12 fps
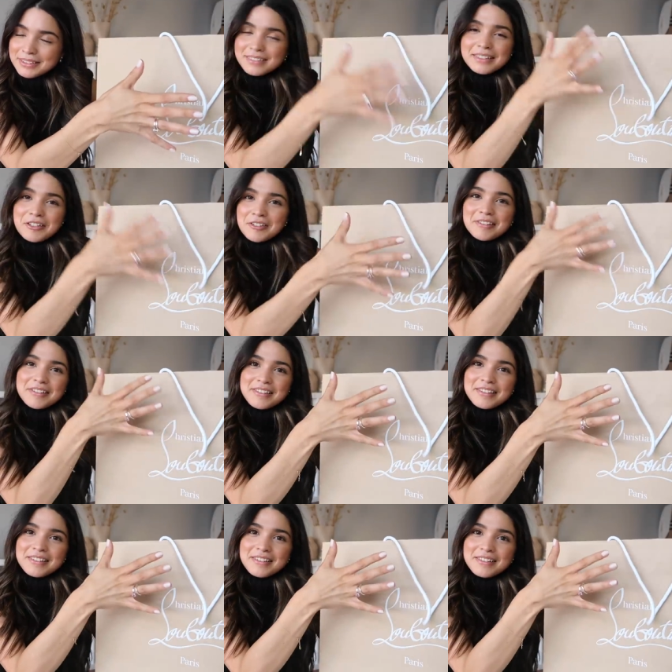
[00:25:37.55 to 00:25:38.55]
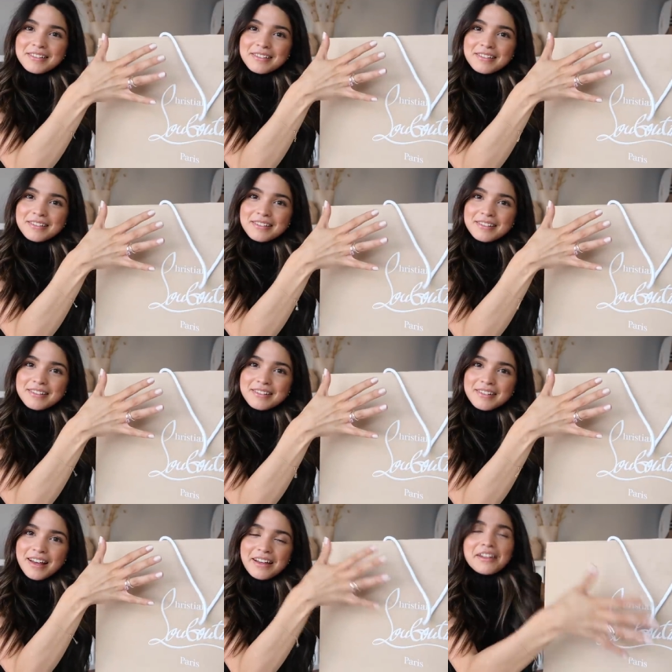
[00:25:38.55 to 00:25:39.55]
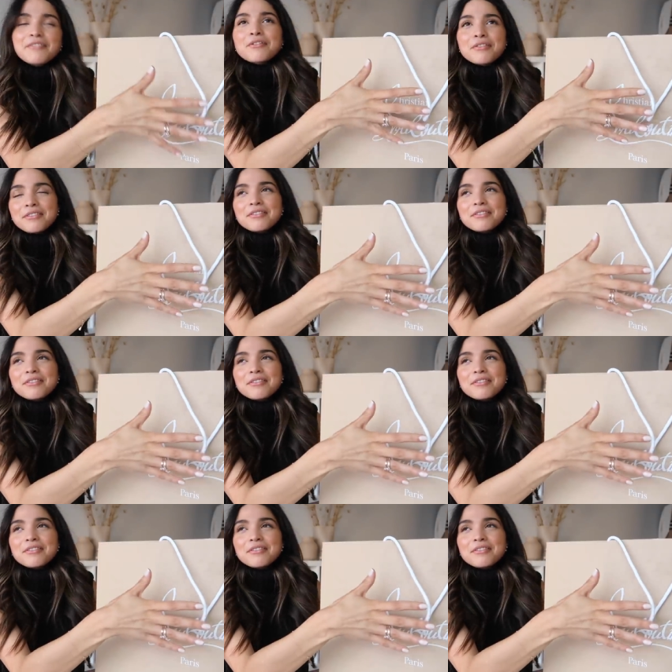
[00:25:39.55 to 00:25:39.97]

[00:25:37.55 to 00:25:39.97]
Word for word: This just, I never,